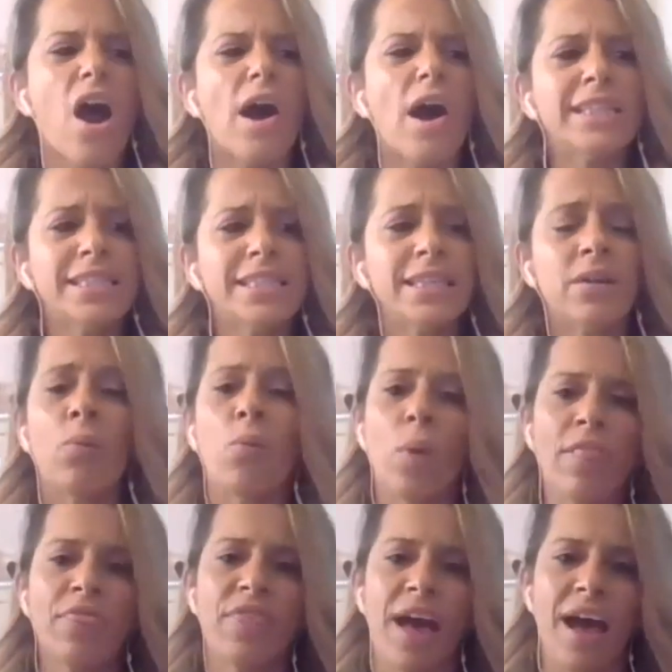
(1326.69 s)
I didn't
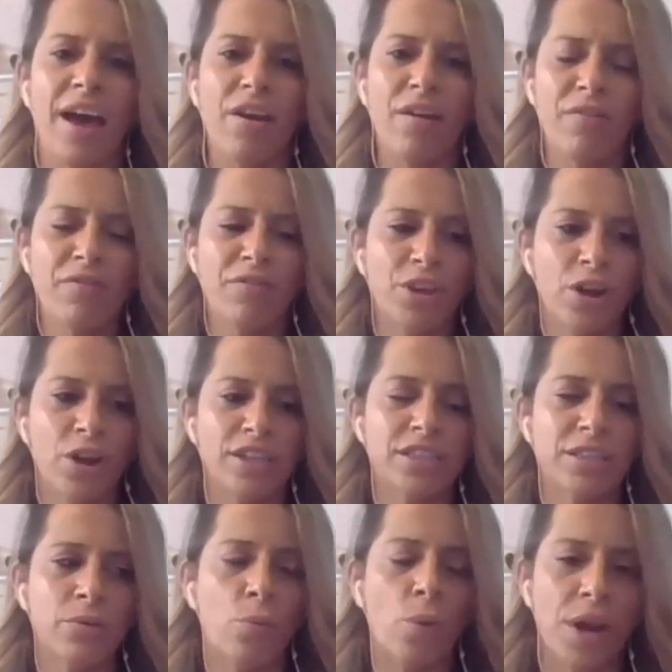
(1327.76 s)
want that. I
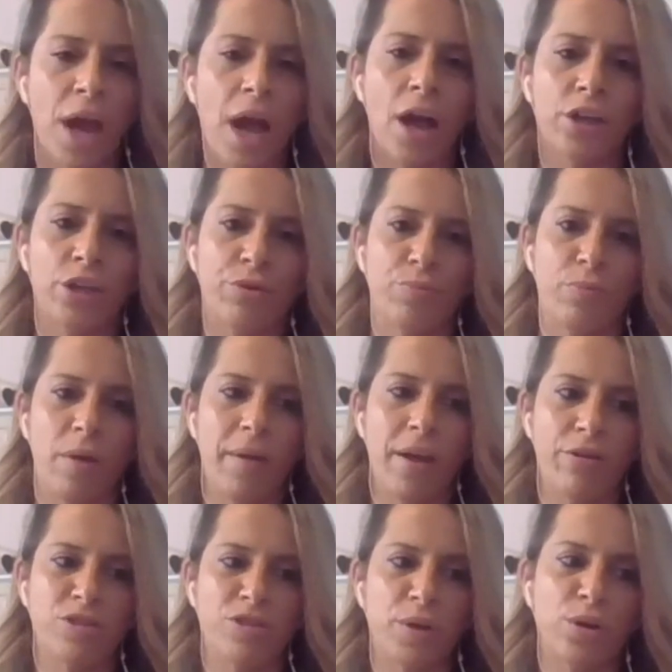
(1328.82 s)
didn't want to argue with my
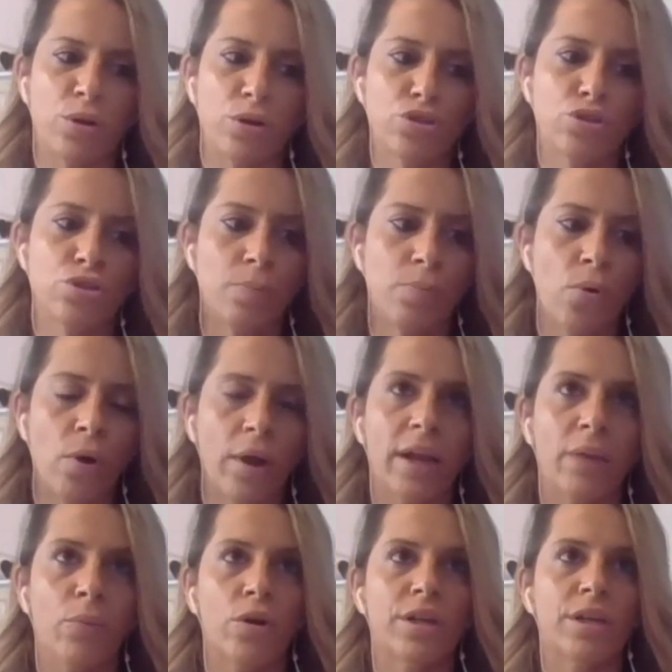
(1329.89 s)
parents, but it got to the point
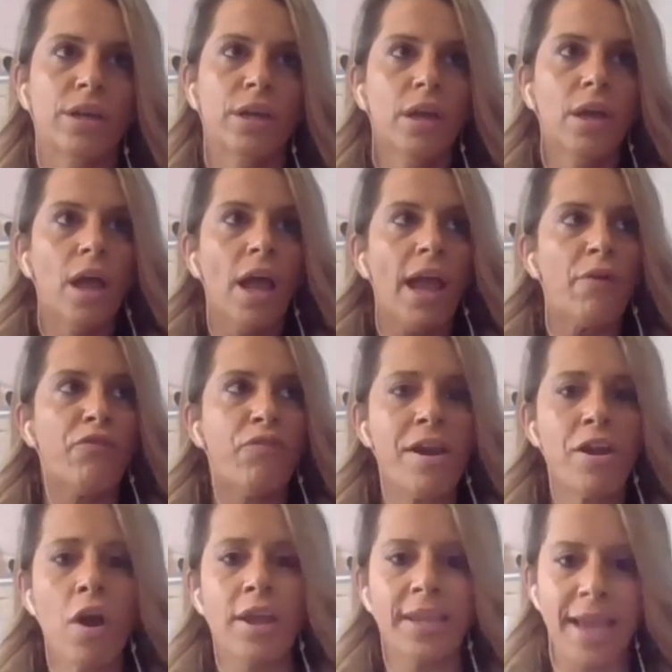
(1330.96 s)
where if we're
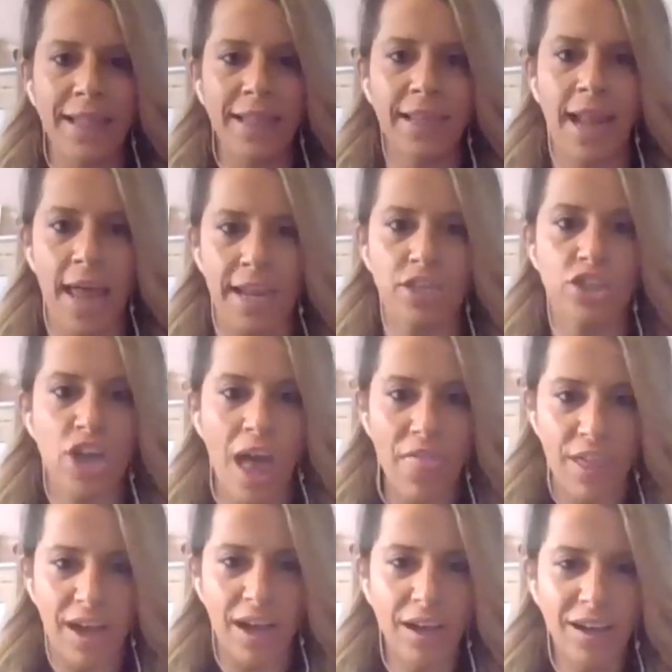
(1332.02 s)
not yelling at each
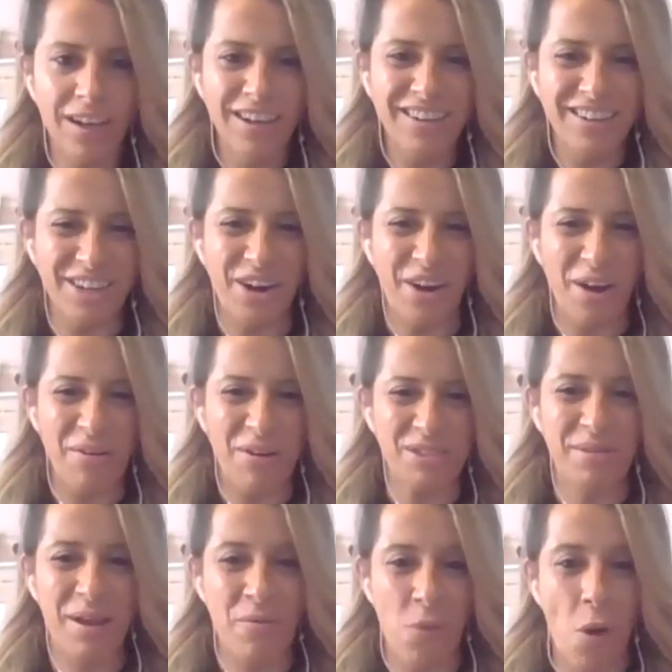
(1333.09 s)
other, you know, because
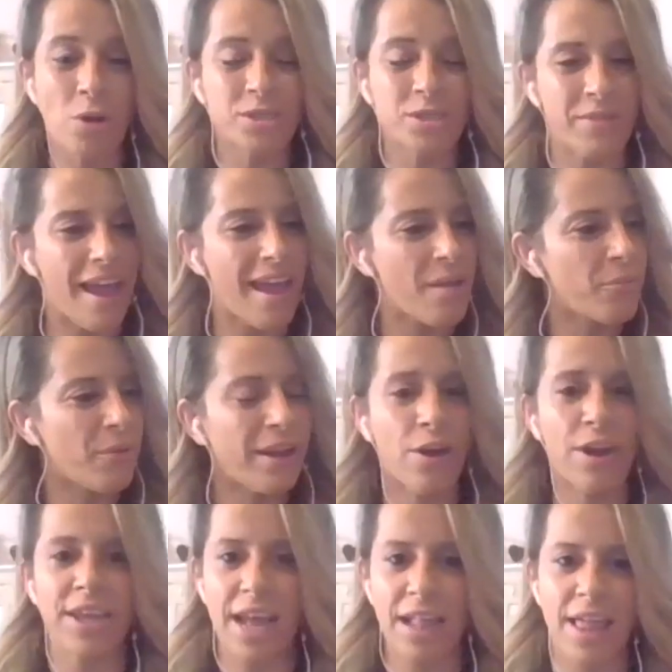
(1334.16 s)
we're wogs, man, we got
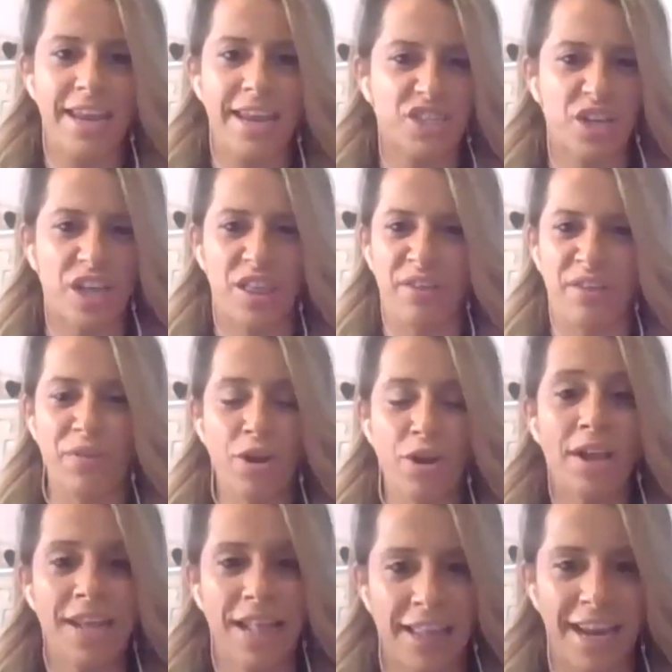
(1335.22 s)
to yell at each other. If we're
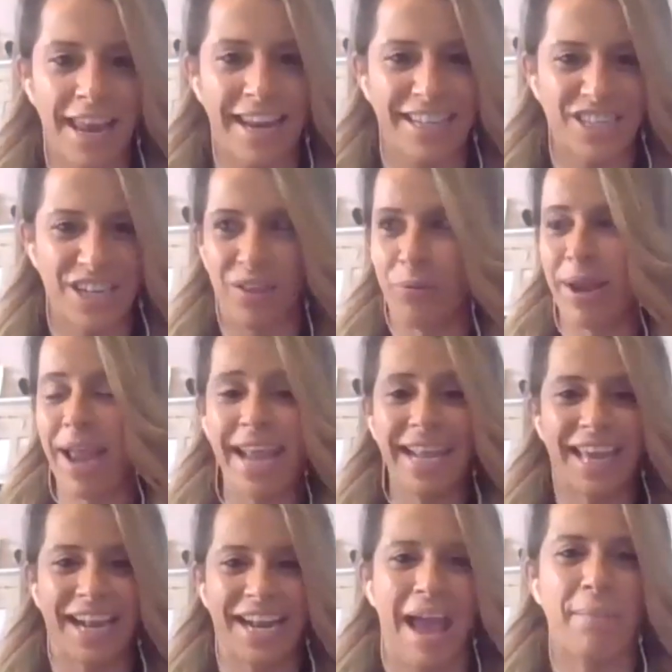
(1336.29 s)
not yelling at each other, we ain't
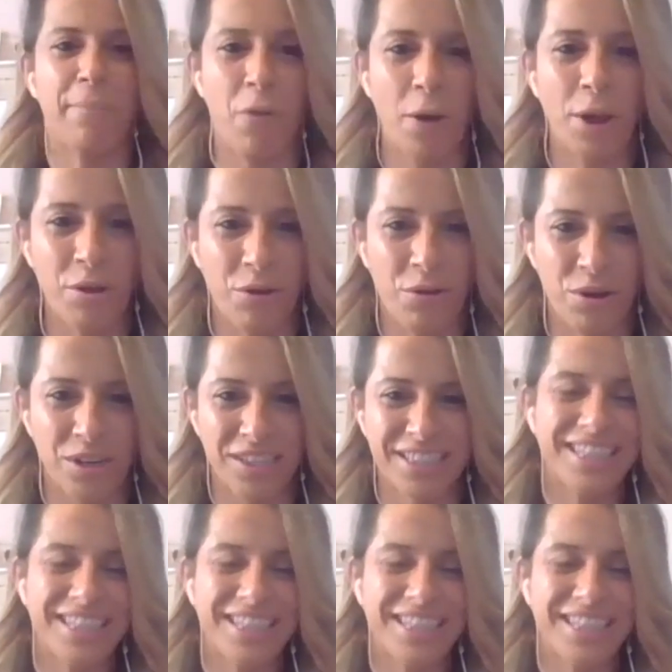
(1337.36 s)
getting our point across.